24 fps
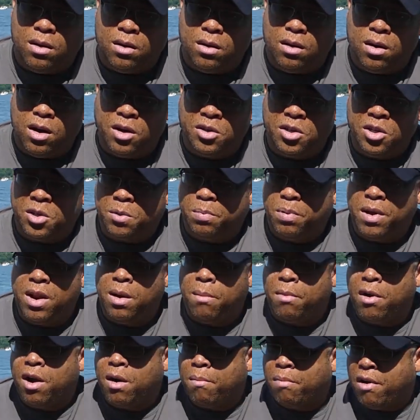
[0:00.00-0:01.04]
Or just
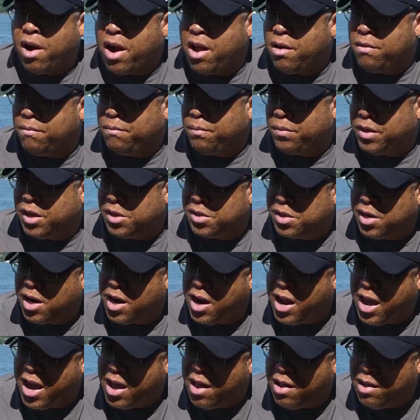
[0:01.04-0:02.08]
Peanut Butter Brown? Isn't it
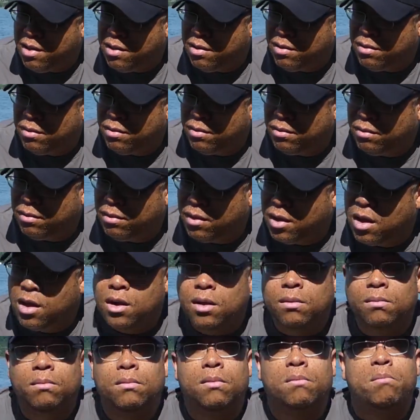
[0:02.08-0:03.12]
an ale?
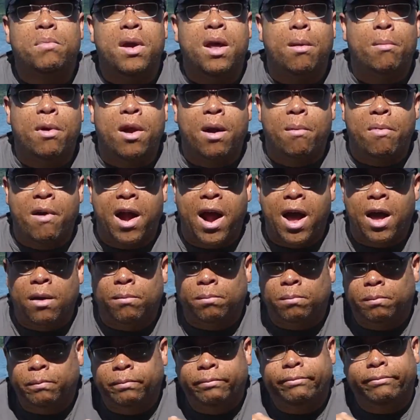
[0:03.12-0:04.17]
Peanut Butter Brown.
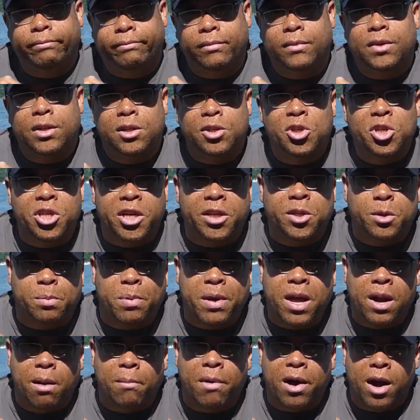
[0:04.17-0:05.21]
Shit's
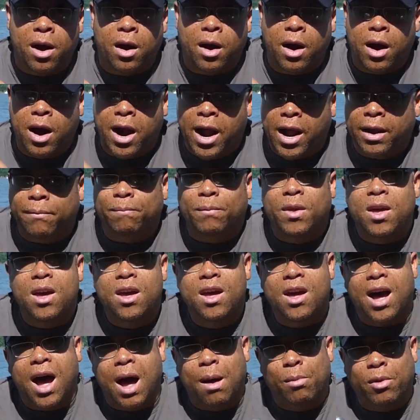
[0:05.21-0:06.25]
peanut butter, all right?
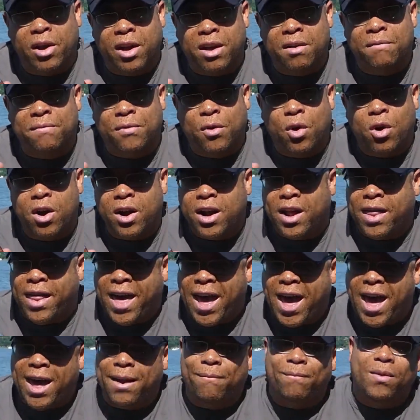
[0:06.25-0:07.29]
I'm looking forward to
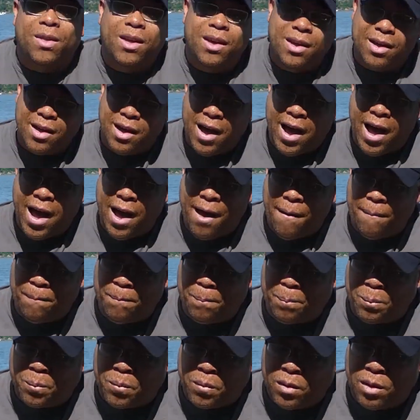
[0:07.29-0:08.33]
that.
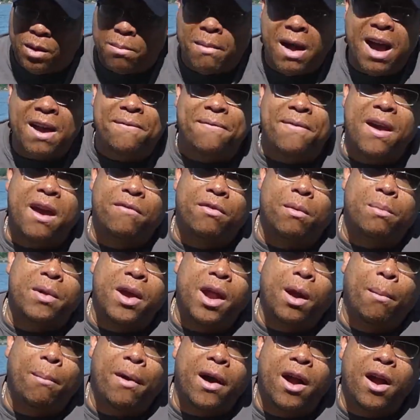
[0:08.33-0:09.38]
Um, my favorite
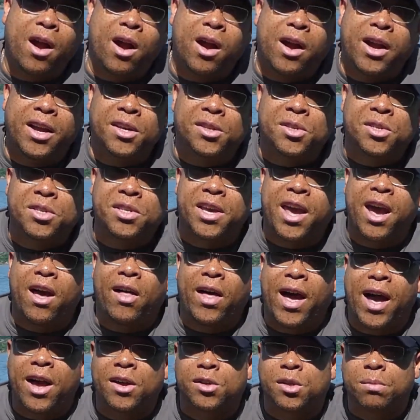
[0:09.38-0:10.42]
peanut butter is
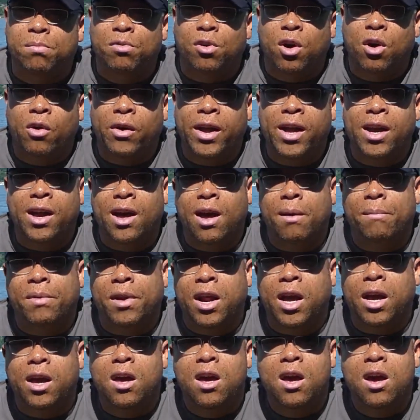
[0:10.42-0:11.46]
Scalehouse Brewing
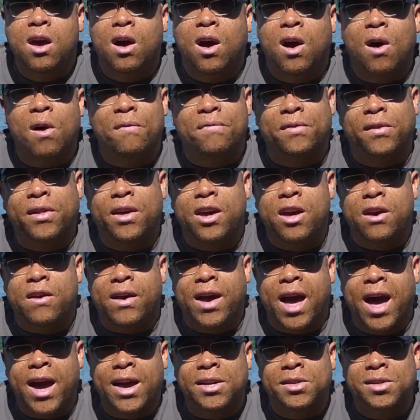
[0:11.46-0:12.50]
Company. Hopefully you
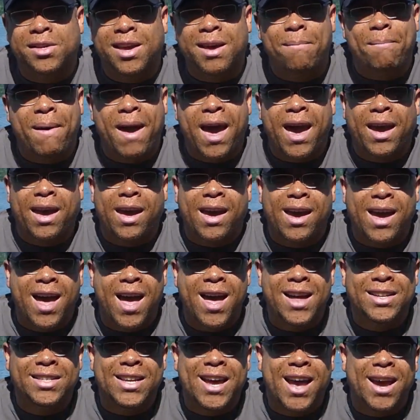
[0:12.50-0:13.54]
guys get back in
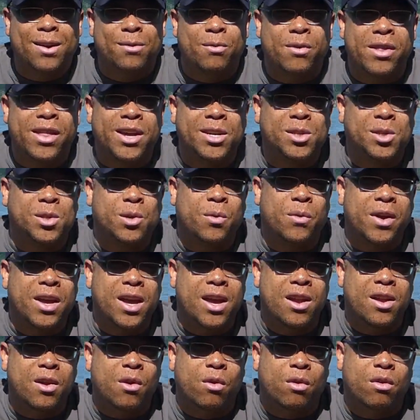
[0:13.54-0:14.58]
contact with us so we
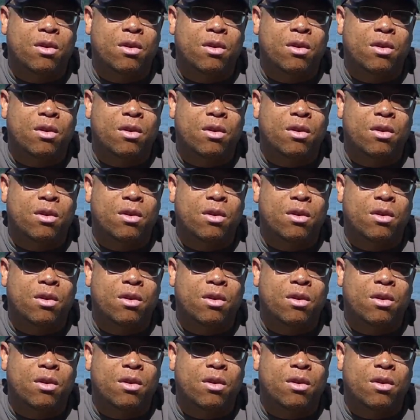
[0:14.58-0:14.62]
can do a